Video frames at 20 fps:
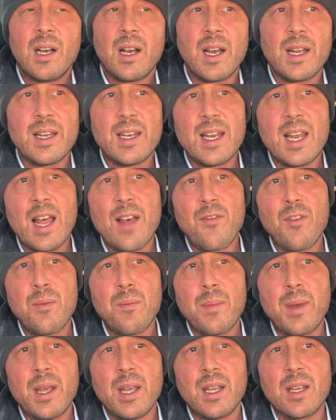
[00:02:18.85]
I never
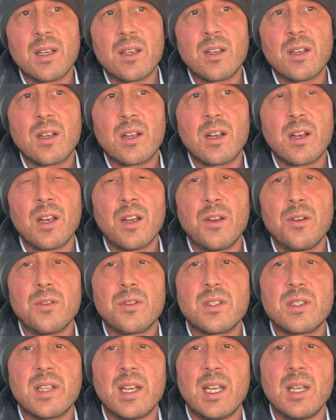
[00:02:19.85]
make
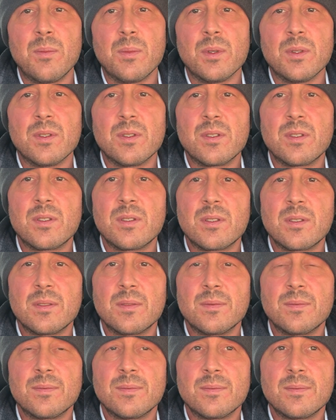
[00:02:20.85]
closed statements.
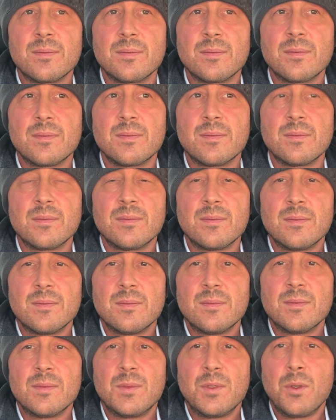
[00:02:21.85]

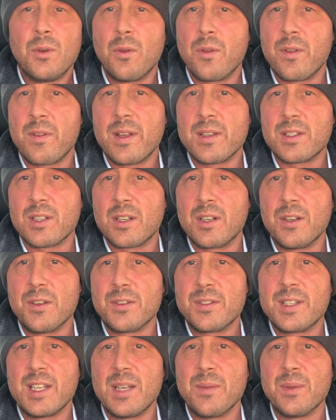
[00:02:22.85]
Although that's a
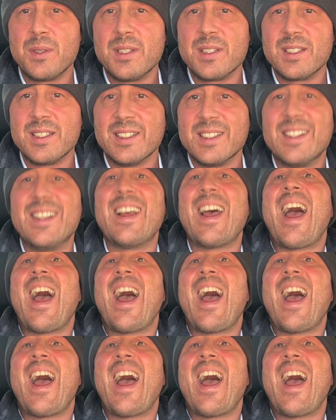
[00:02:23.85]
closed statement, isn't it?